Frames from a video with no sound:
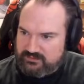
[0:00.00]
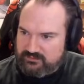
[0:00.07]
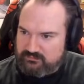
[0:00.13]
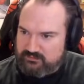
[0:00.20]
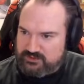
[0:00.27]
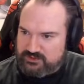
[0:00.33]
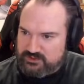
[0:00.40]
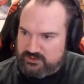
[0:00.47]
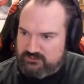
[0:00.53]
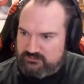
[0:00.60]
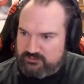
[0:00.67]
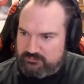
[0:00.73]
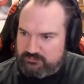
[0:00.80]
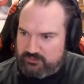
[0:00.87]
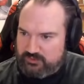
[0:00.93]
We do have
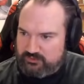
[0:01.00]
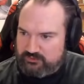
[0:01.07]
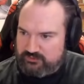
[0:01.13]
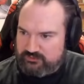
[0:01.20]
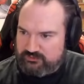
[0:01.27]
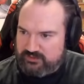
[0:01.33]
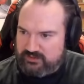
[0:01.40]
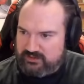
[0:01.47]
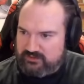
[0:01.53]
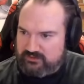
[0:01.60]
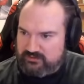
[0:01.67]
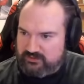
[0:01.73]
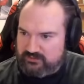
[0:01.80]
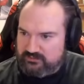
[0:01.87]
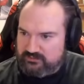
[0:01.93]
some boxes here,
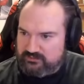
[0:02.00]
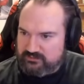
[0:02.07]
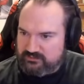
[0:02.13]
though.